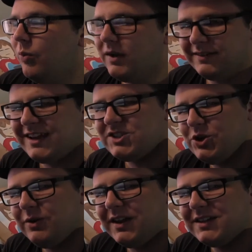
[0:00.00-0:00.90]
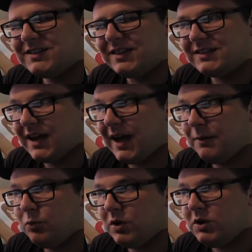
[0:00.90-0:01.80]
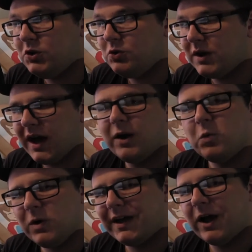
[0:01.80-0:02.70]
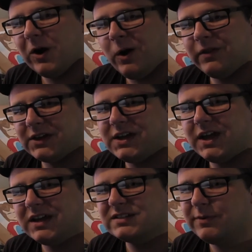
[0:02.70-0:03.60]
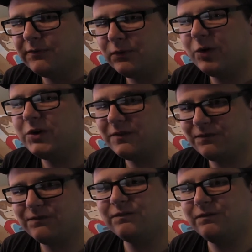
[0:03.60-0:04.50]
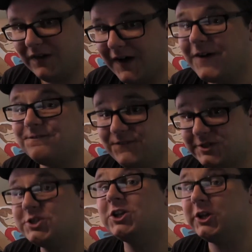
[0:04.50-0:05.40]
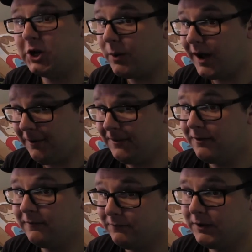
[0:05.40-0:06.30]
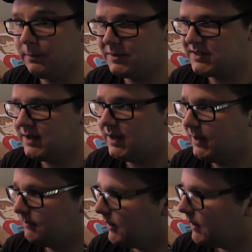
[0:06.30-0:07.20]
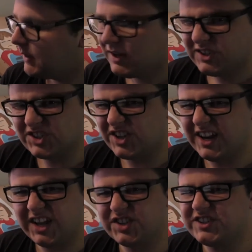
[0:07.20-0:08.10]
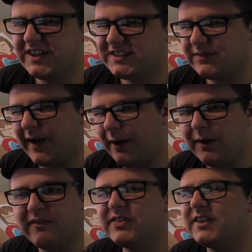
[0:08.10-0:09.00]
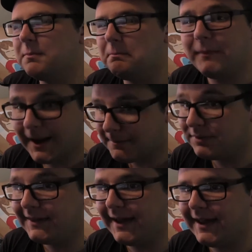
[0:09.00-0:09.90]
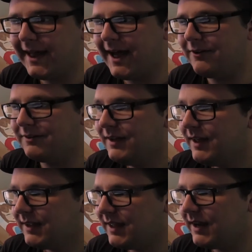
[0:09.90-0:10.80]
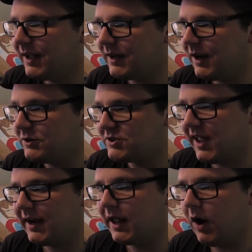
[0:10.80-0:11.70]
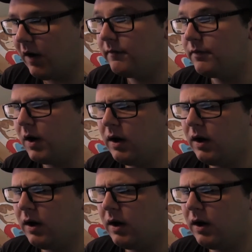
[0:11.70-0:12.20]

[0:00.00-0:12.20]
Well, test shooting is the time when you kind of work out all the kinks before you officially go out there and film a scene. Just getting a sense of how everything might play out, getting an understanding of,